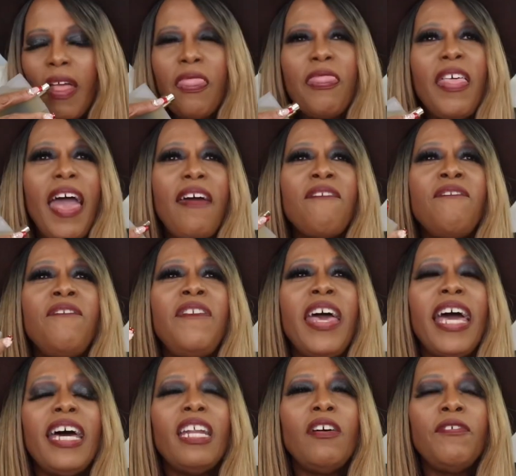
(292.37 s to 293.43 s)
that
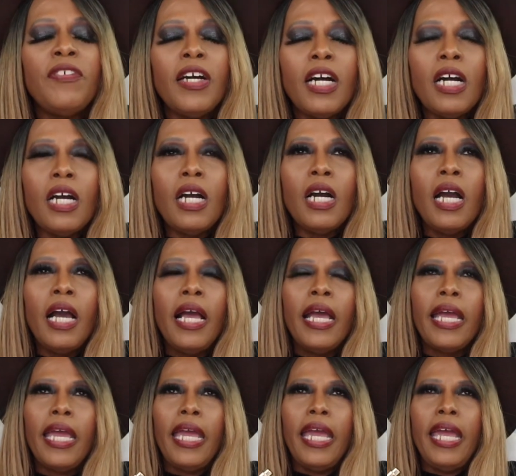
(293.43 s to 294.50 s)
vetiver,
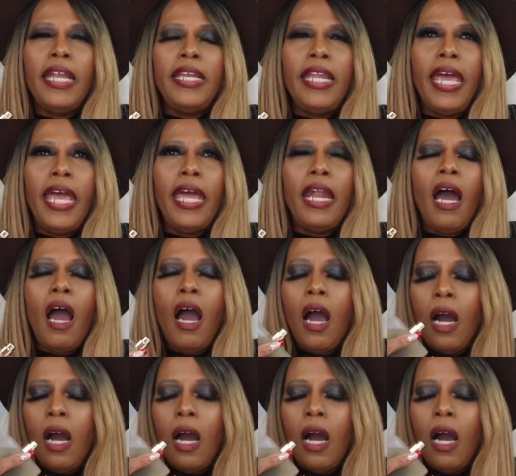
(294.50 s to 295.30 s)
and that